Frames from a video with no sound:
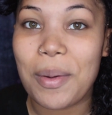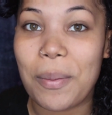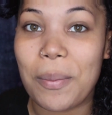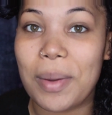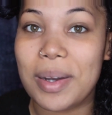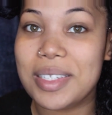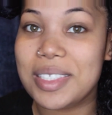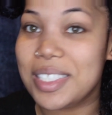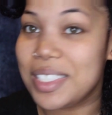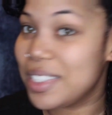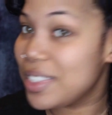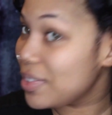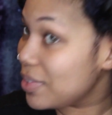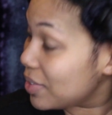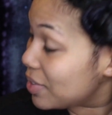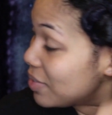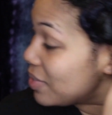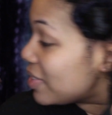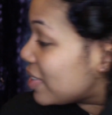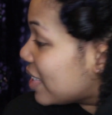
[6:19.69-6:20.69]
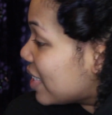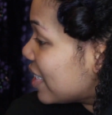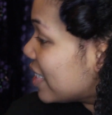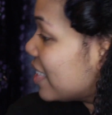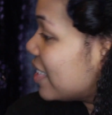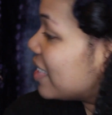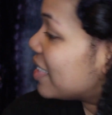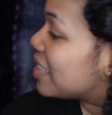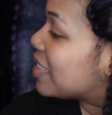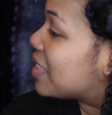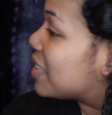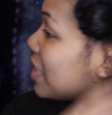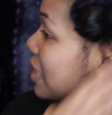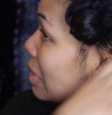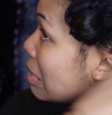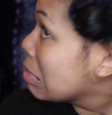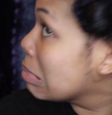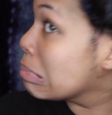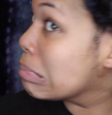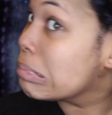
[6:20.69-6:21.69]
one to two
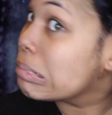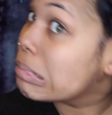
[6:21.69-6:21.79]
uses.